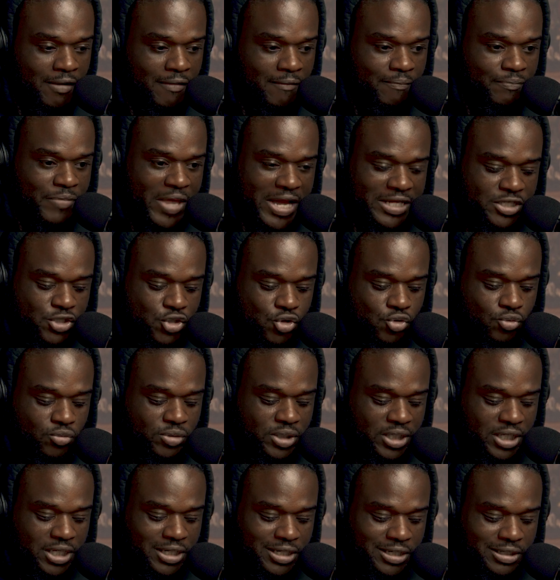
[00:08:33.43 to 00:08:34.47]
that you
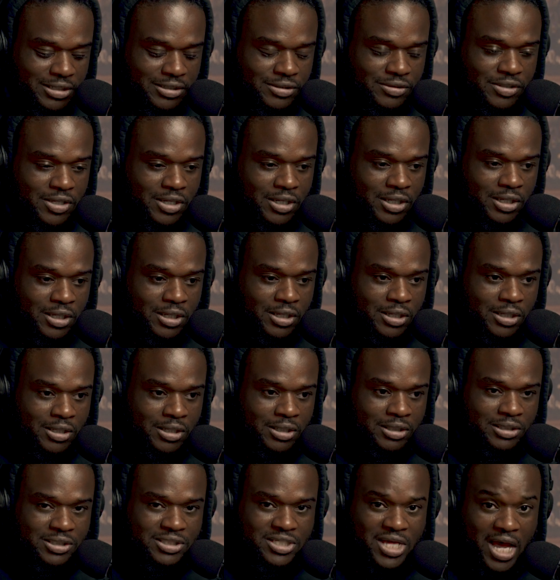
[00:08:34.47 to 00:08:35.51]
need
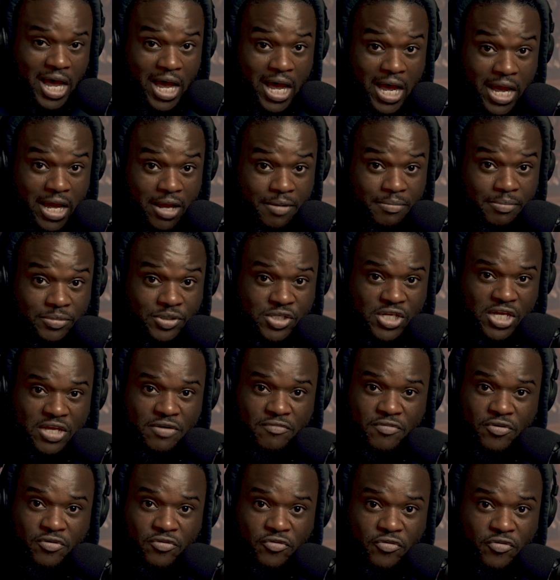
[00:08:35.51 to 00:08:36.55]
time to
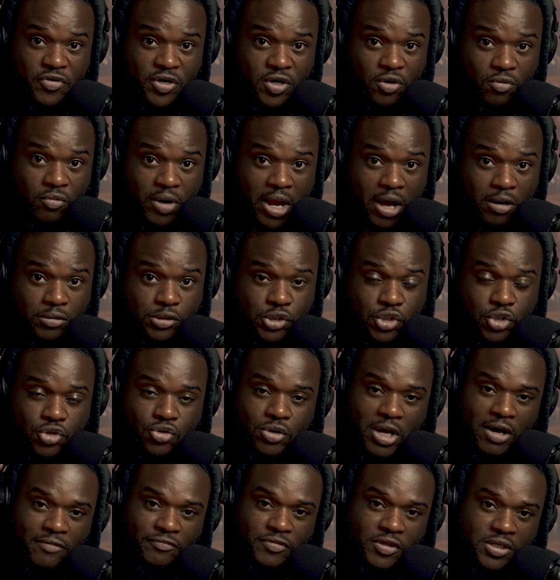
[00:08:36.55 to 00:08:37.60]
even figure out. So you
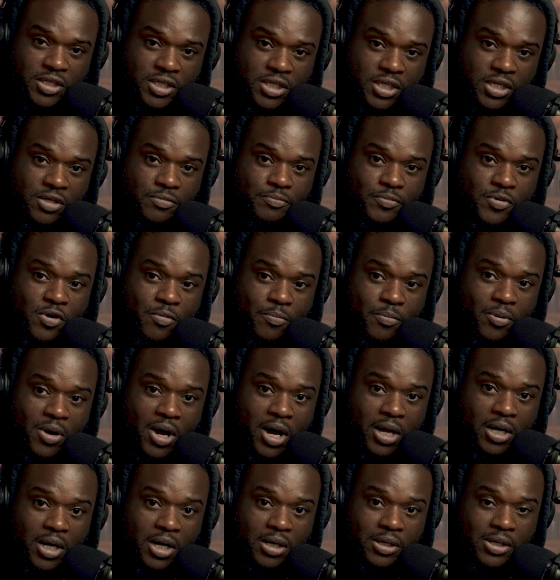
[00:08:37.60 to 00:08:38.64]
have to keep your
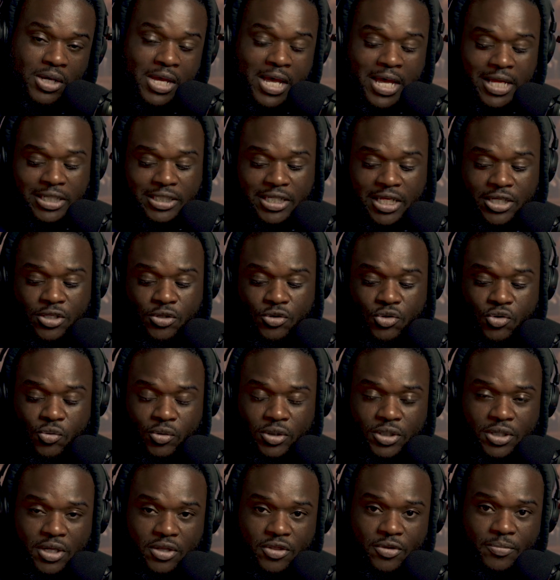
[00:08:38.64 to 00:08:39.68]
product. Then you do
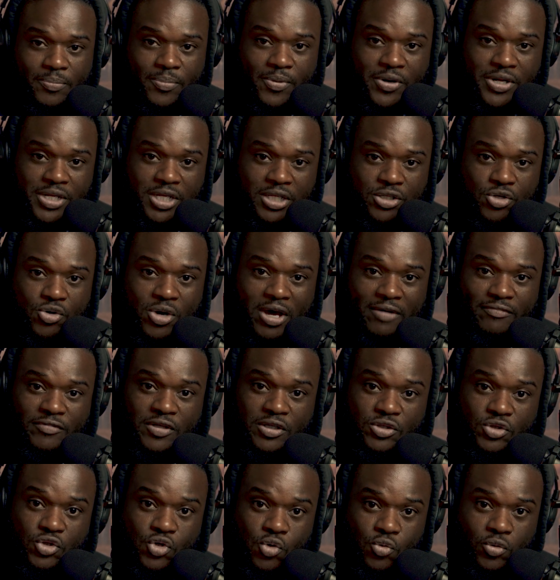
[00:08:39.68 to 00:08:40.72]
another breeding, you have
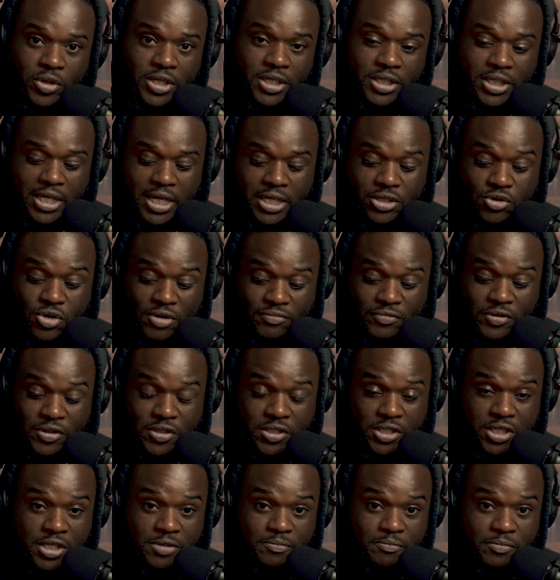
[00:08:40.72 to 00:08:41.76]
to do it again. You have to
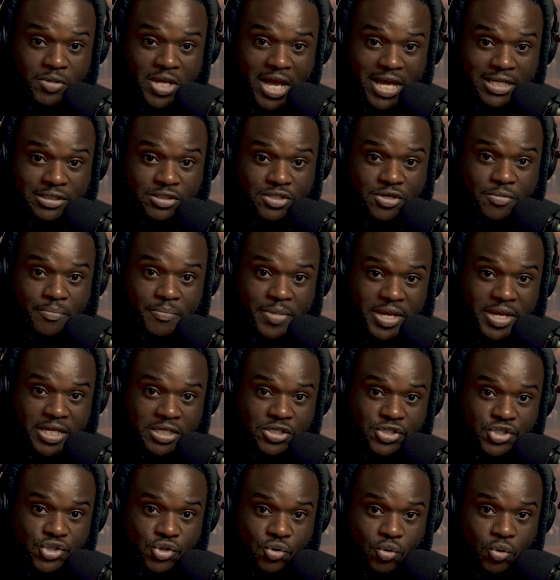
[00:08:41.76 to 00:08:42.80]
keep that to make
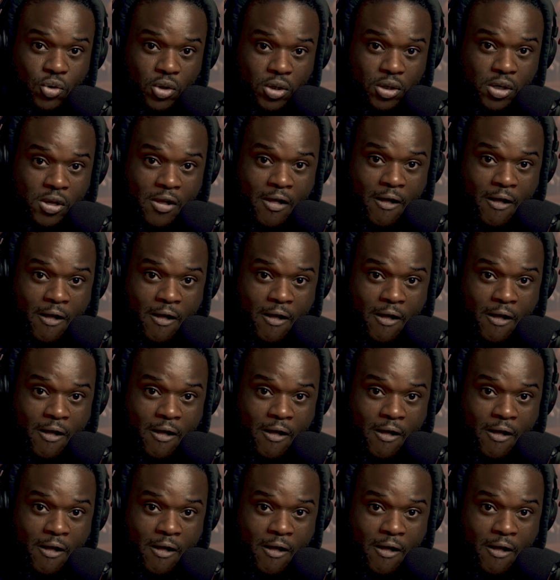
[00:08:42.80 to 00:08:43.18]
sure